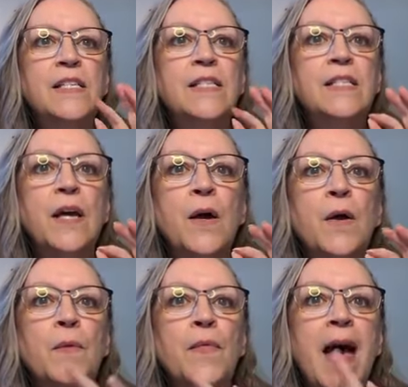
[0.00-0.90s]

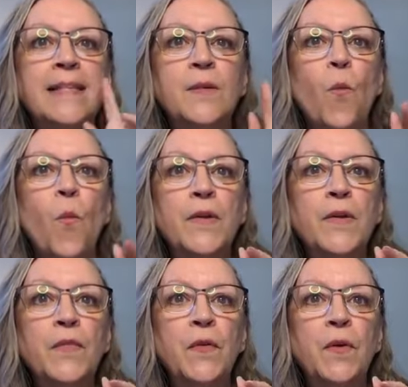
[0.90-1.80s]
So that's a
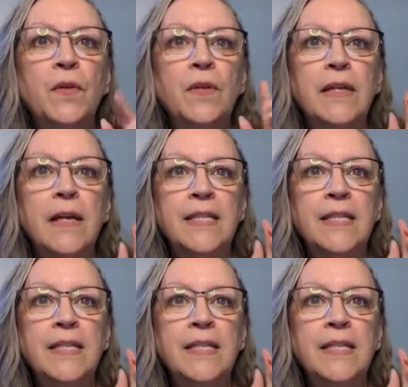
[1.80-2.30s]
wonderful